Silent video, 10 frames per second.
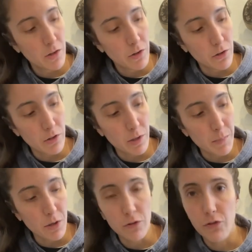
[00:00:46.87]
you're gonna
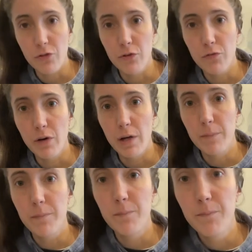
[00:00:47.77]
be on the third
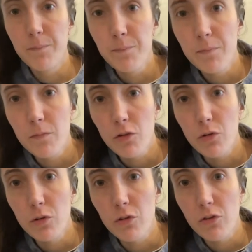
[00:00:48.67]
fret.
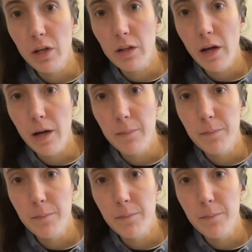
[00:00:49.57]
So it looks like that.